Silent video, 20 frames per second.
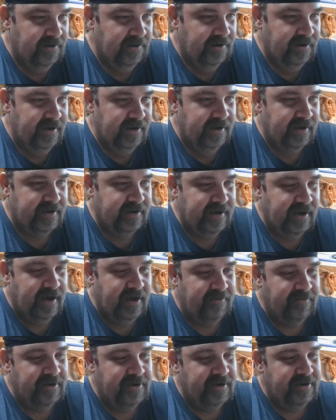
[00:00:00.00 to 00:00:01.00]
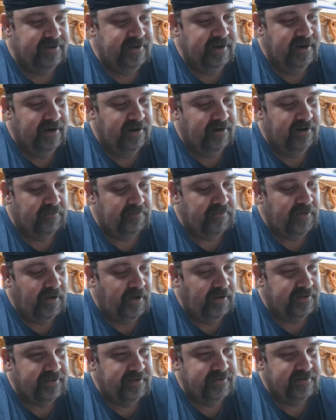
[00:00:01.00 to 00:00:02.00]
Oh Yeah Comics, you got Art
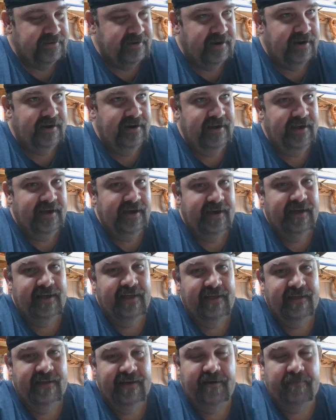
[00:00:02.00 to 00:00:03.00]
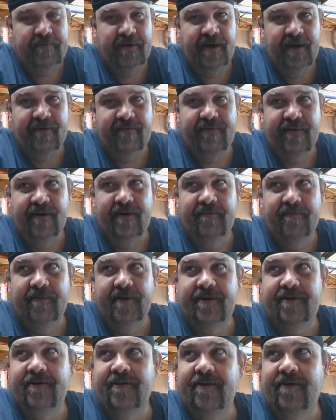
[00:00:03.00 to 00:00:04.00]
Baltazar, you got I Like Pink Very
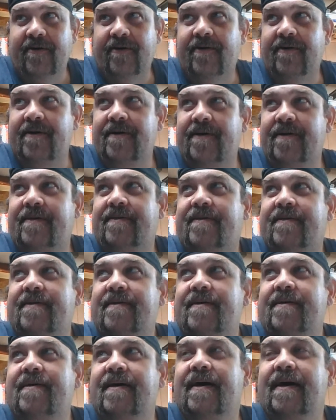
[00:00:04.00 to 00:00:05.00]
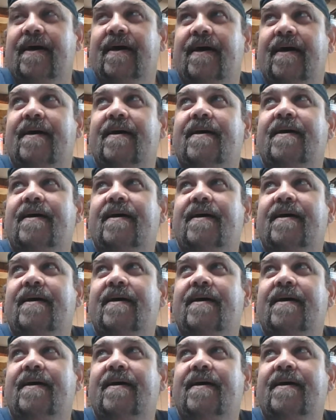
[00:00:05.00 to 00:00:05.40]
Much Lois, you got